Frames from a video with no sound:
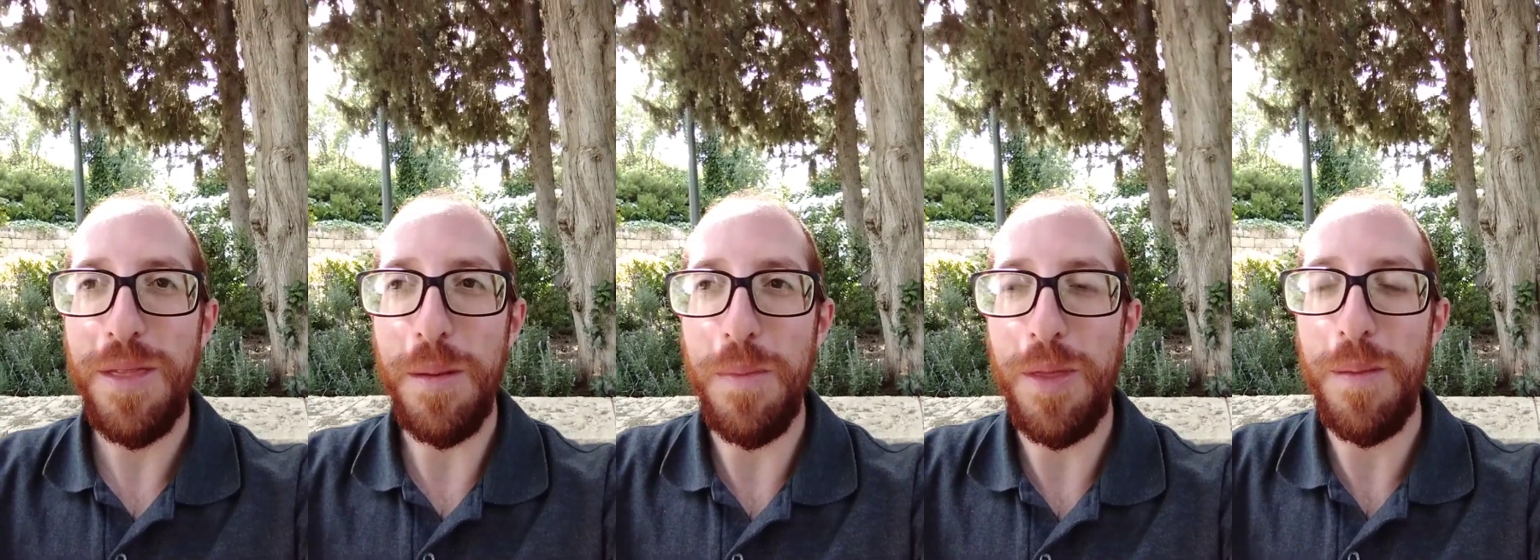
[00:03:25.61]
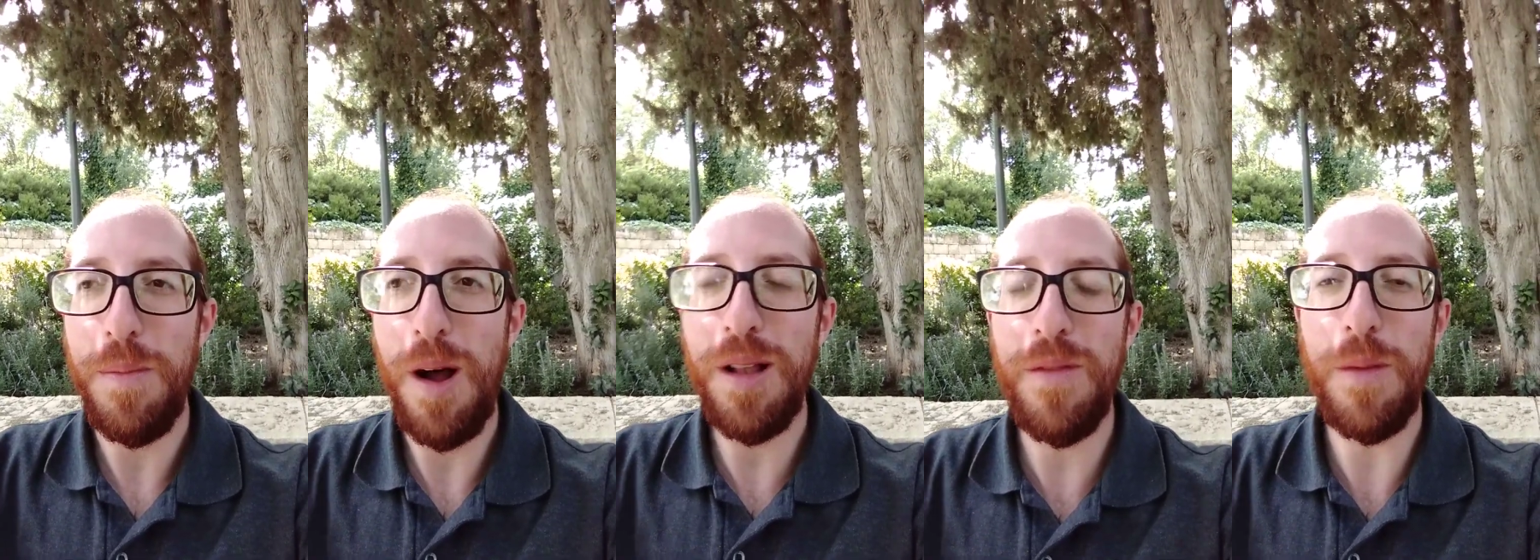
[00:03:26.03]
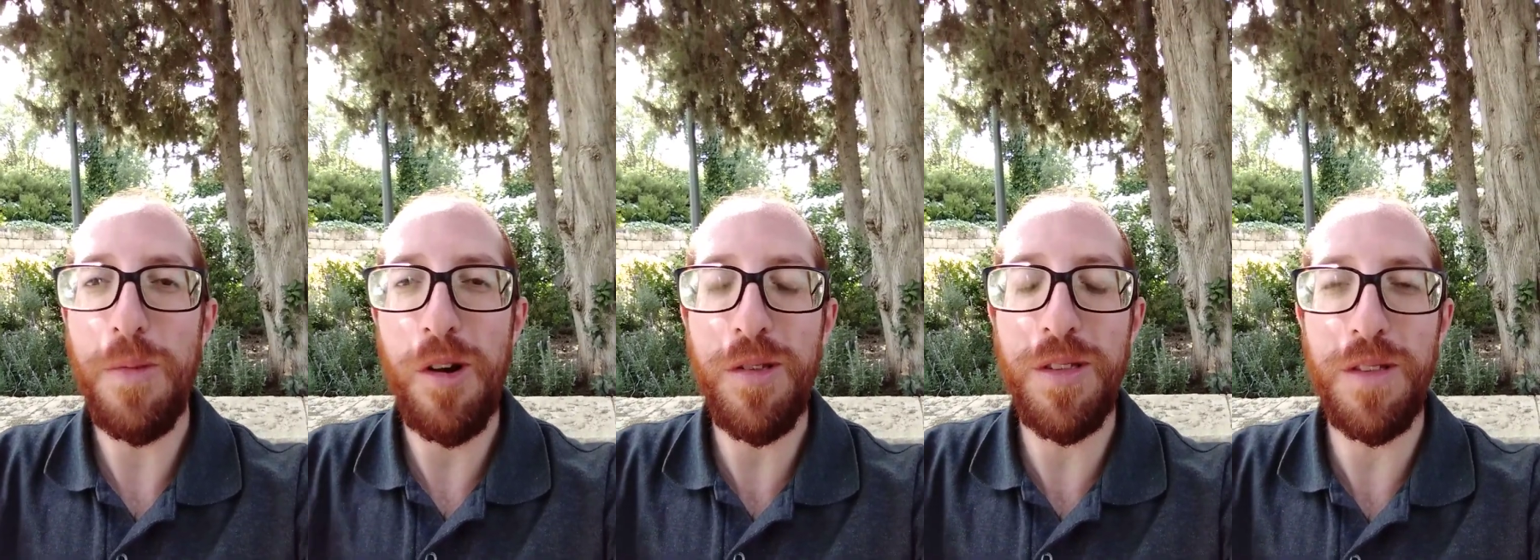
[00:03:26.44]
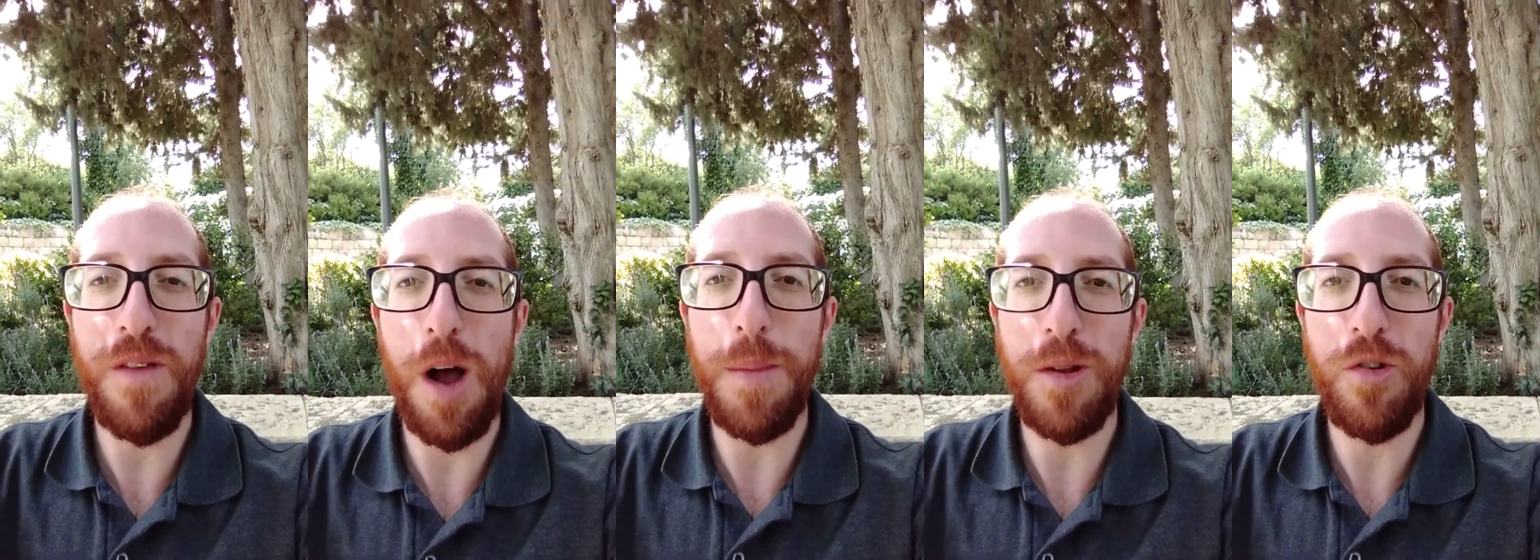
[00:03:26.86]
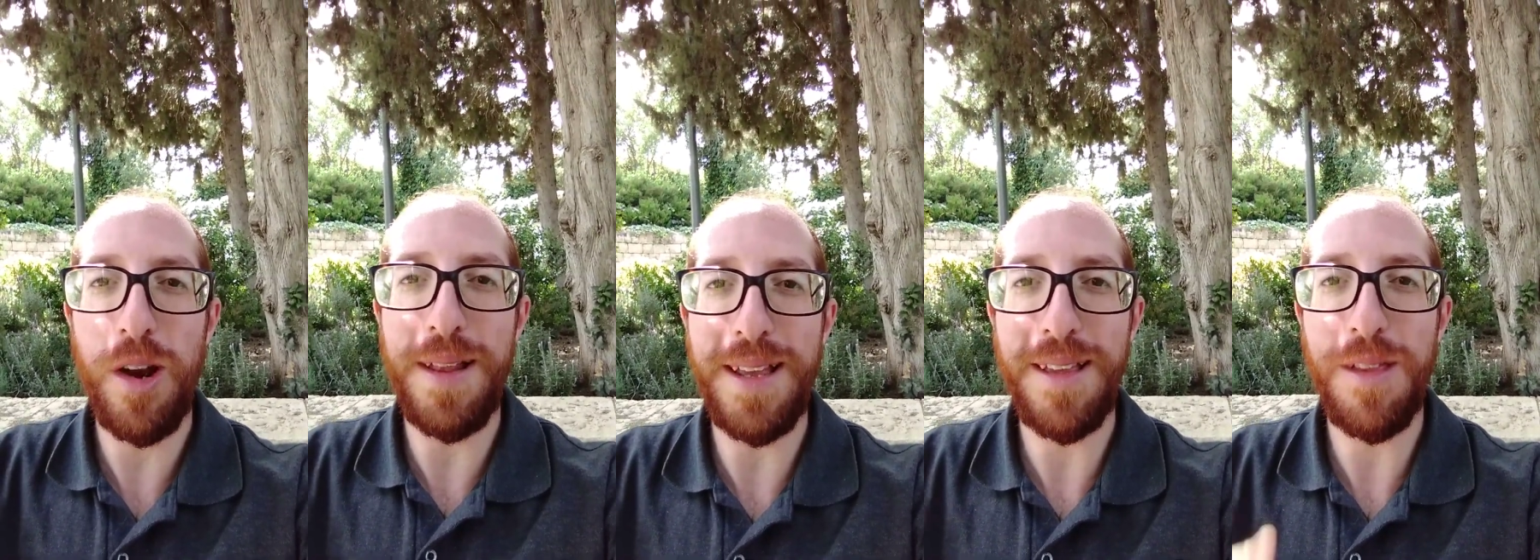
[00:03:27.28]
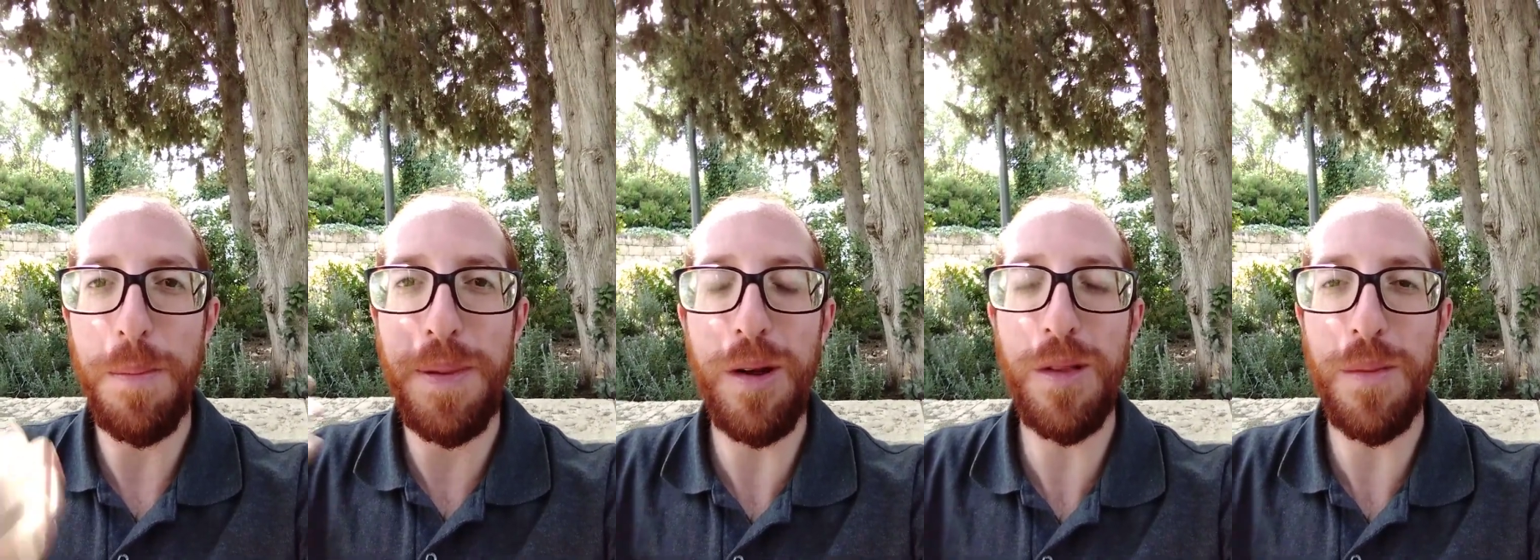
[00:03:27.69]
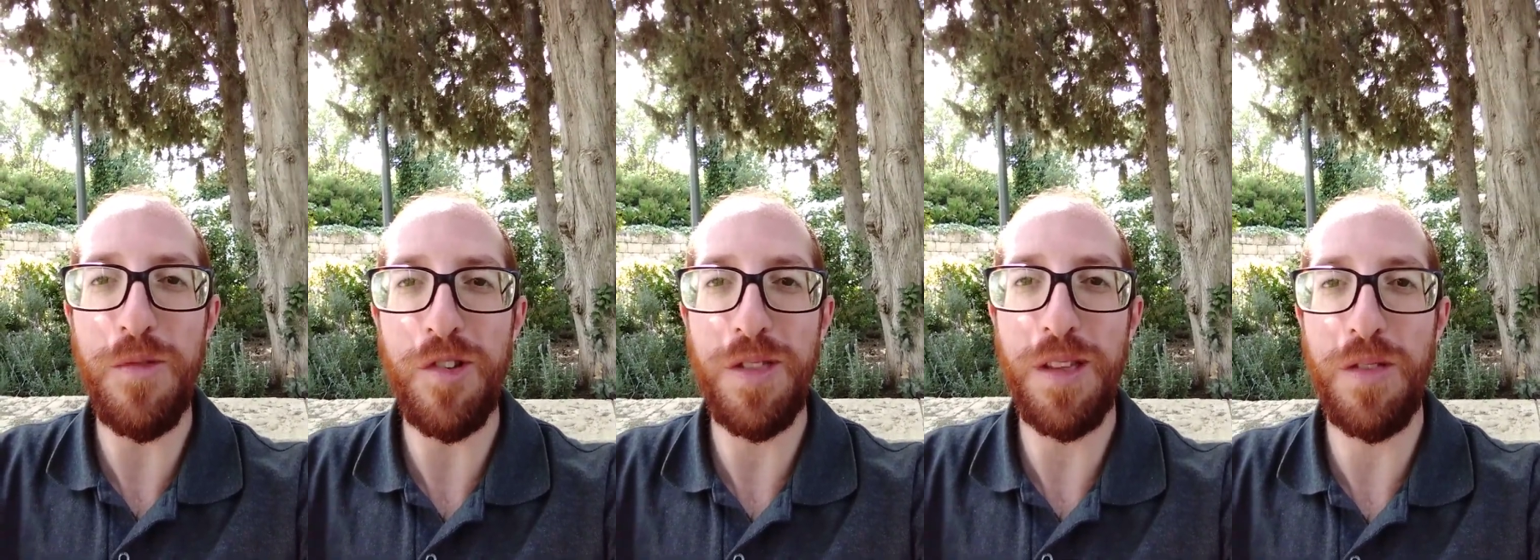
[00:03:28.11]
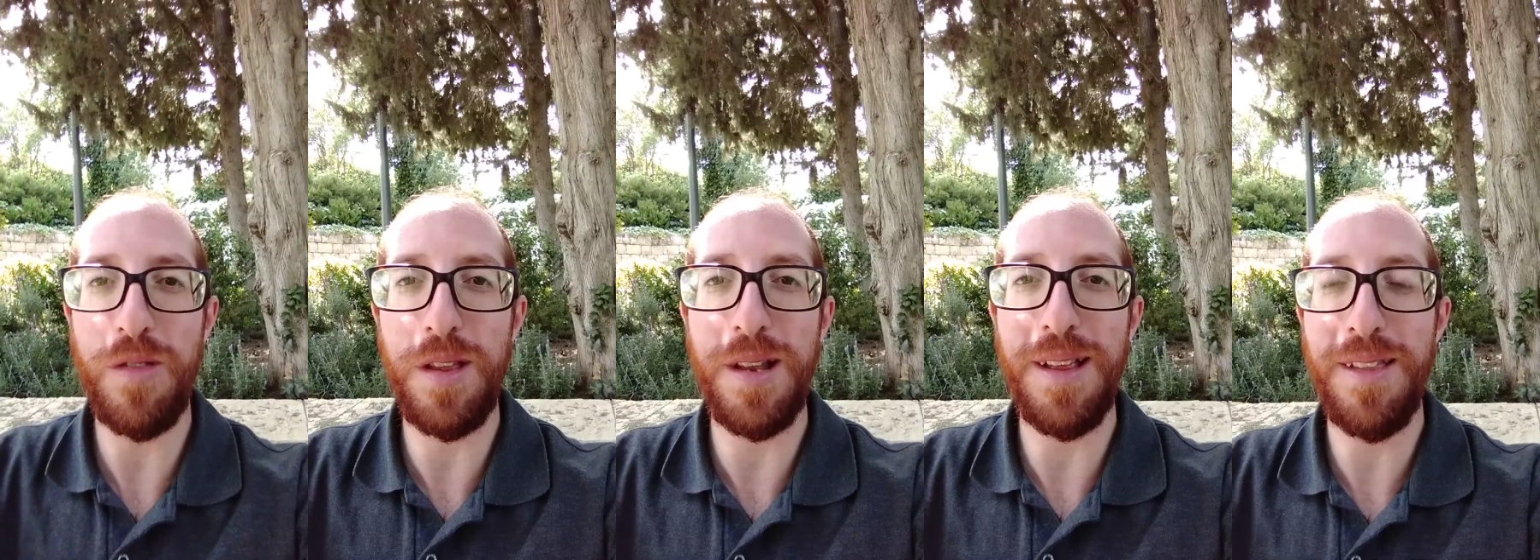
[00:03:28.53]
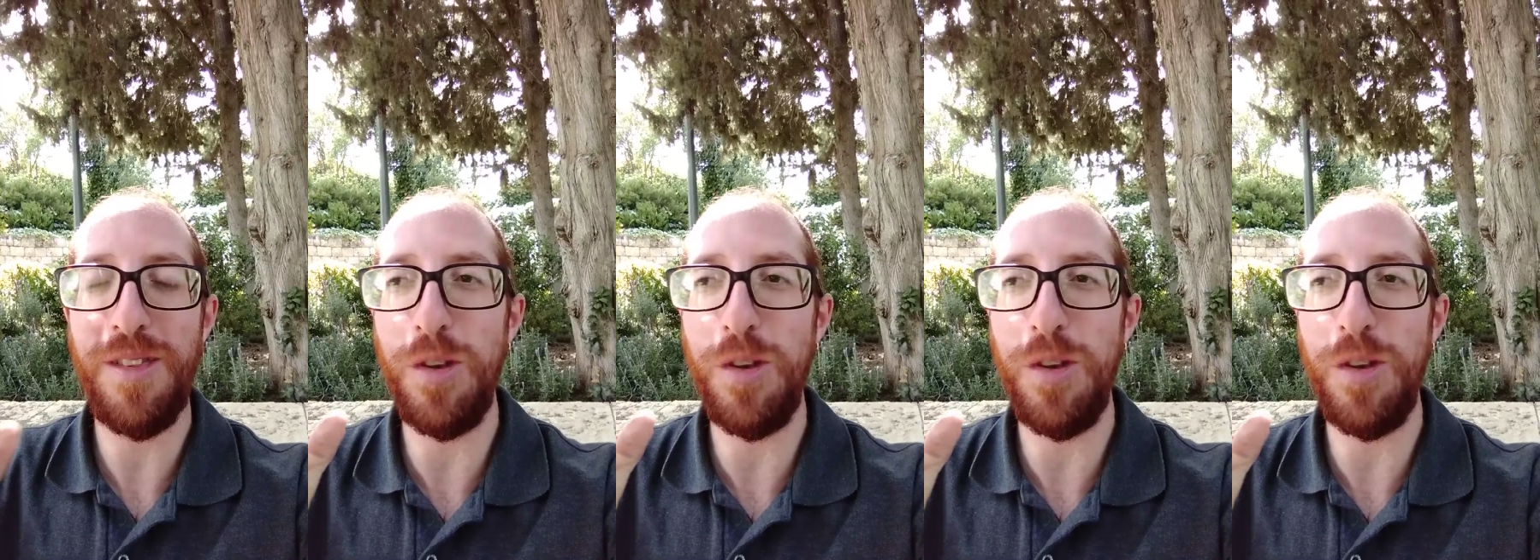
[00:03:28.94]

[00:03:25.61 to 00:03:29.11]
the part of the process of army training is to build up this resilience,